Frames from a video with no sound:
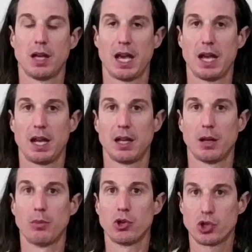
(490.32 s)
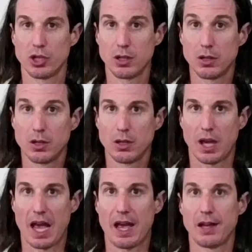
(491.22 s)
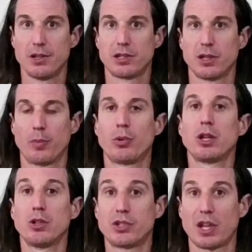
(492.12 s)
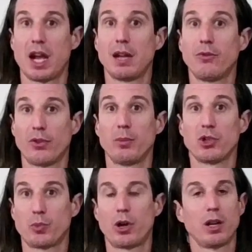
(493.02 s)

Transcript: and emotion as a pretty good sign for the most part.